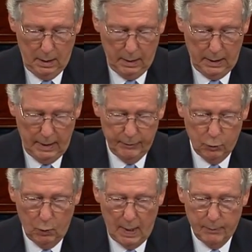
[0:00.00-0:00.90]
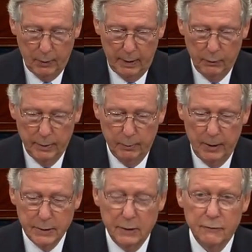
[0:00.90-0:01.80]
They haven't cooperated with the
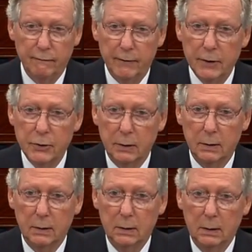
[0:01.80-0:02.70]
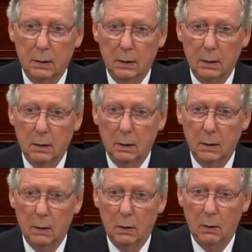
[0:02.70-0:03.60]
president's vision
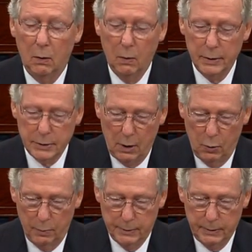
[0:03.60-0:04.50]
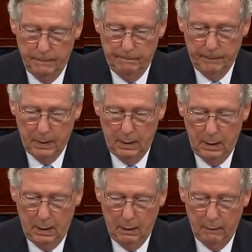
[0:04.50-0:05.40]
or his hopes.
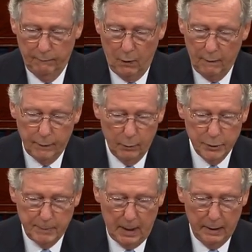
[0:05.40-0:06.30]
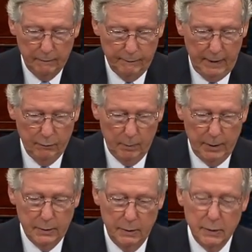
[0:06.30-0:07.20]
Far from responding favorably
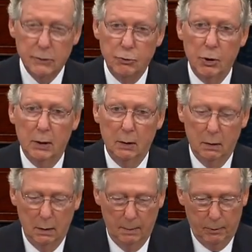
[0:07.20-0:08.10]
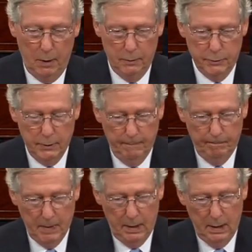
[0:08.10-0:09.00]
to this gentler approach,
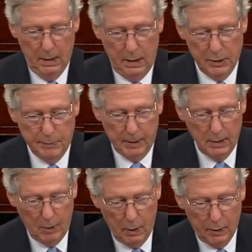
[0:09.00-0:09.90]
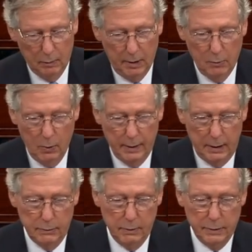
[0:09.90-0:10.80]
it's become arguably more
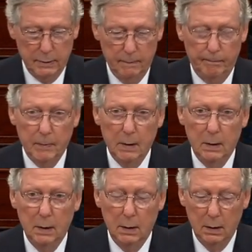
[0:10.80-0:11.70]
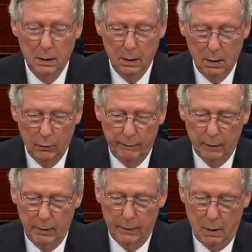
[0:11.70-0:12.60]
dangerous. We've
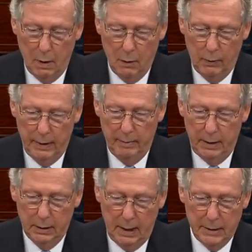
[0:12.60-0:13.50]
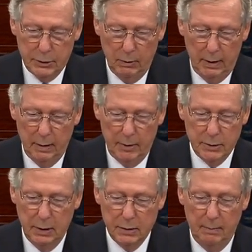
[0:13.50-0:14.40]
learned the hard way that being nice to our enemies
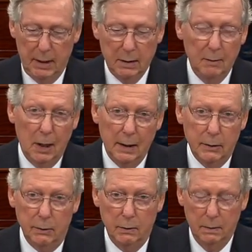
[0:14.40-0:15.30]
doesn't make them like you